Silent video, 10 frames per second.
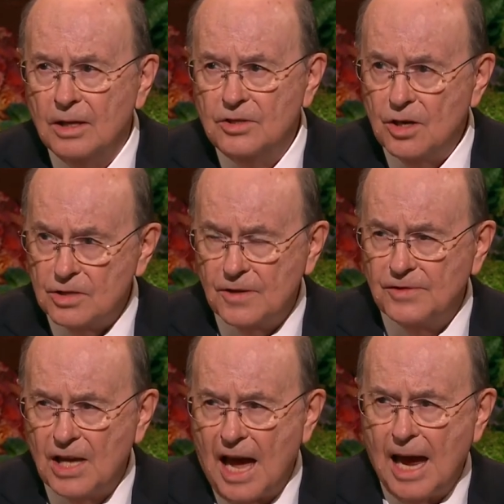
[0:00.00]

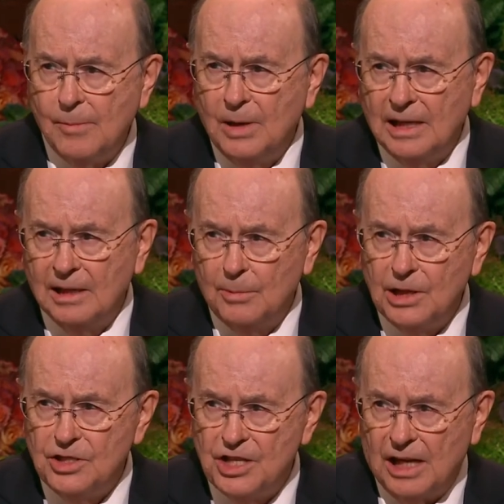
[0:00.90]
Joseph's time in Liberty
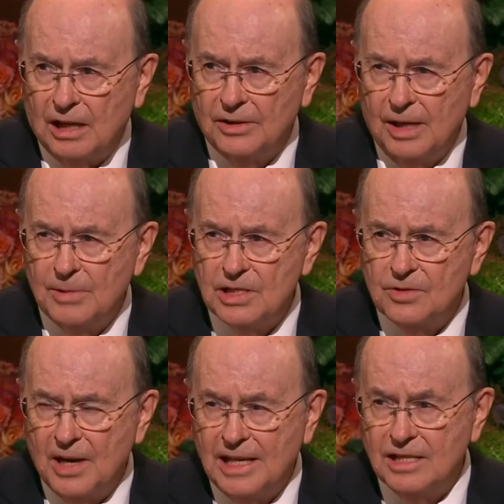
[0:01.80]
Jail
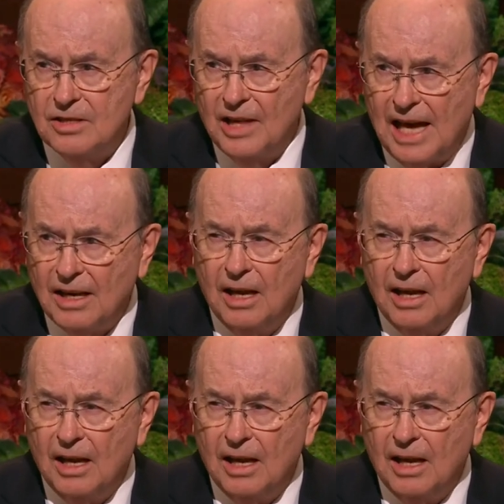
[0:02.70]
demonstrates that